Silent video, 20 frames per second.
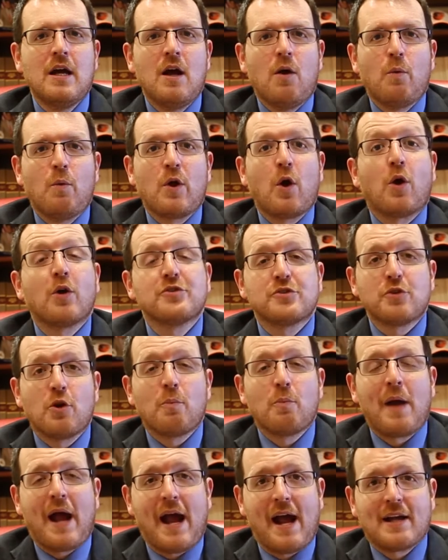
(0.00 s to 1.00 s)
We also
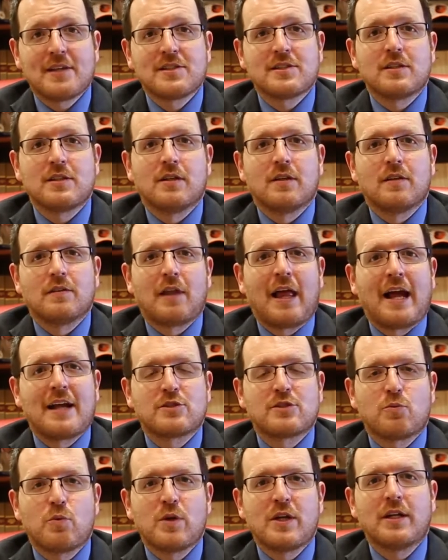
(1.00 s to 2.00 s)
passed
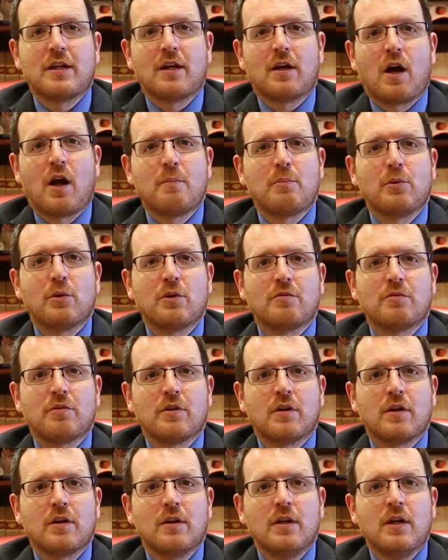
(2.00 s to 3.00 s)
last week a couple of
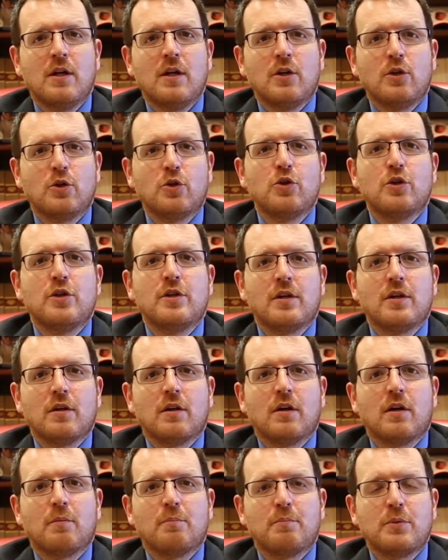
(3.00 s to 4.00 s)
good
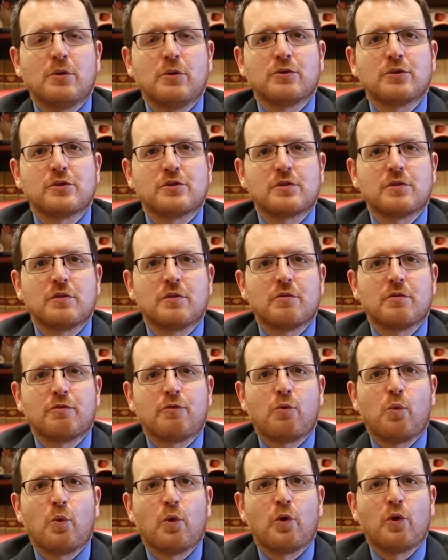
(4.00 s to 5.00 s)
bills
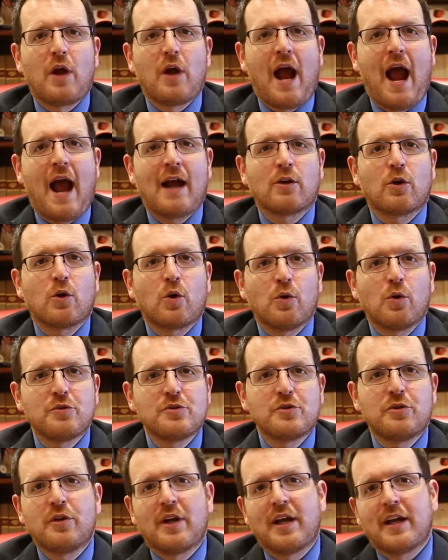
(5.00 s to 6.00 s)
for
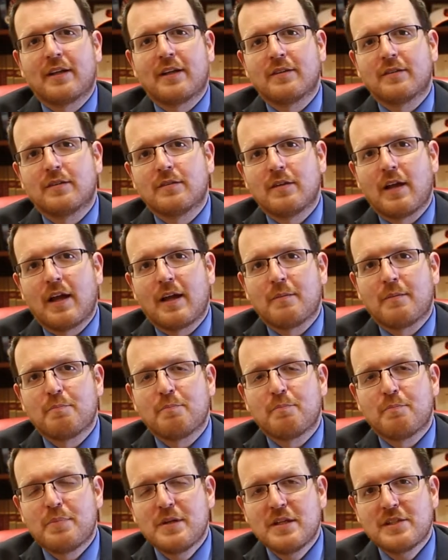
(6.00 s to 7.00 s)
agriculture and
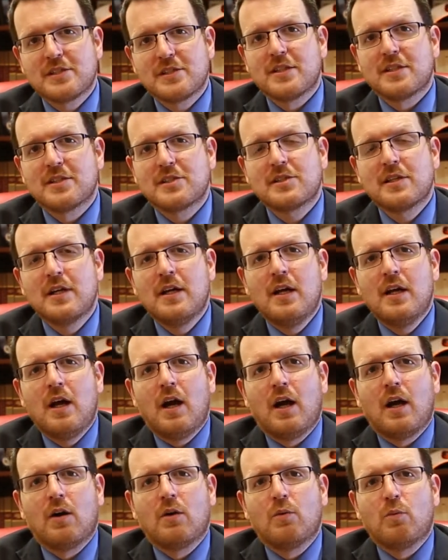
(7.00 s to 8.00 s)
business.
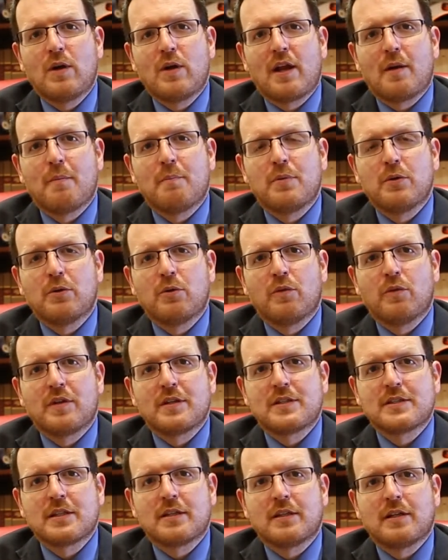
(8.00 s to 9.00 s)
We had a bill
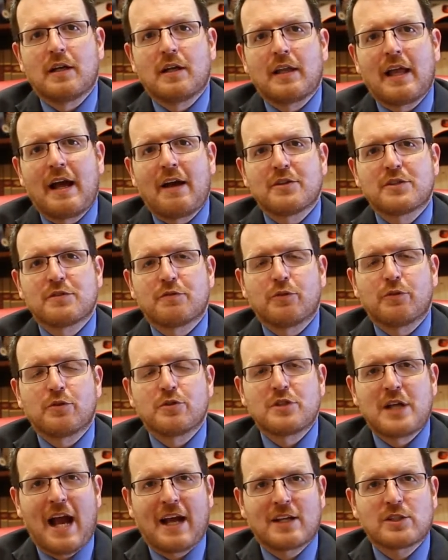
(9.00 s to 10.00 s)
that allows for
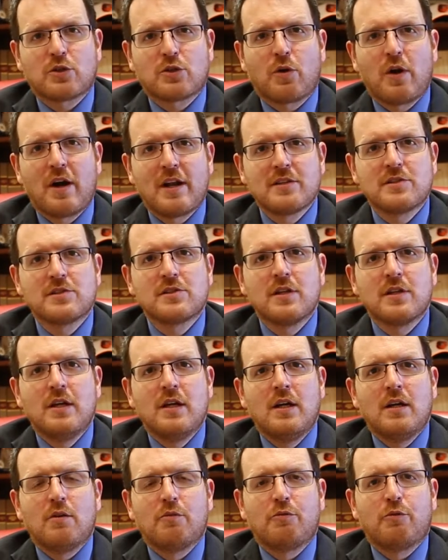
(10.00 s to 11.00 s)
tax credits
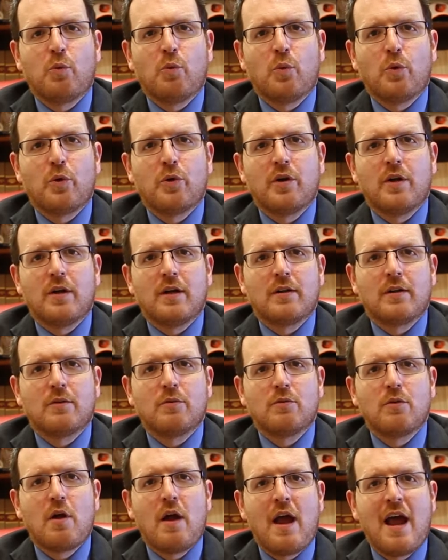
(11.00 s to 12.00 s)
for
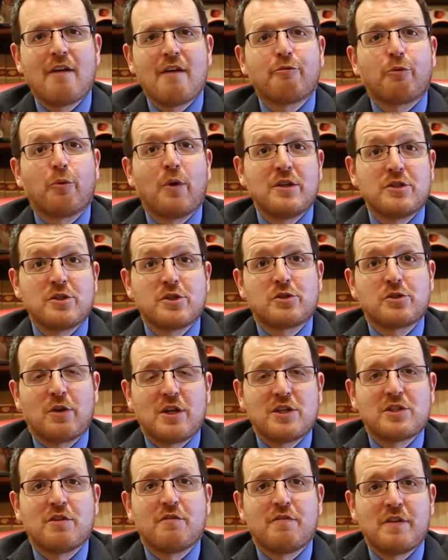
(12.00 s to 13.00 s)
F
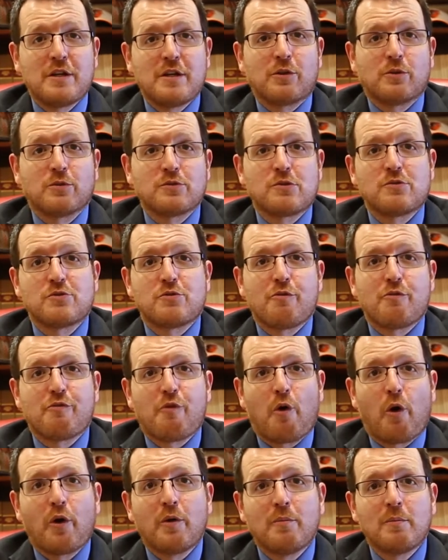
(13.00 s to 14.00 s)
registration vehicles. Those are
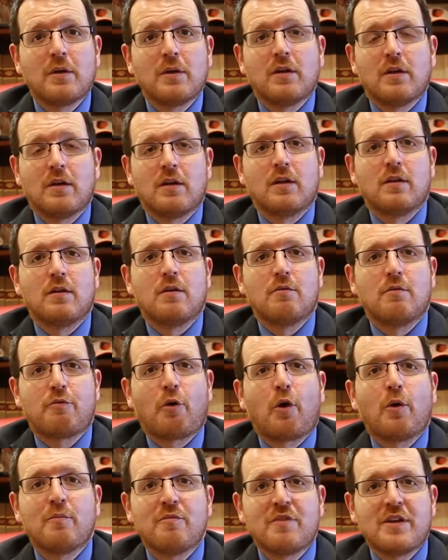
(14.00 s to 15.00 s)
farm
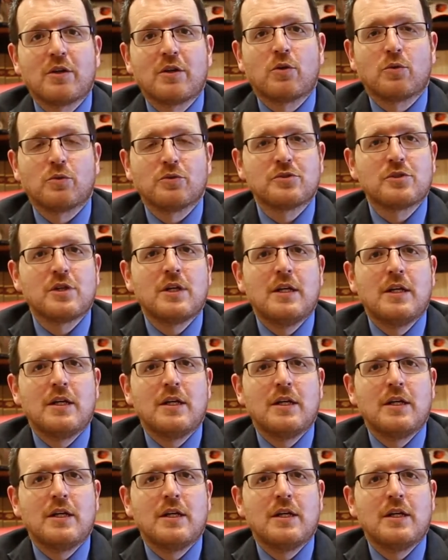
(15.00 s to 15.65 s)
vehicles.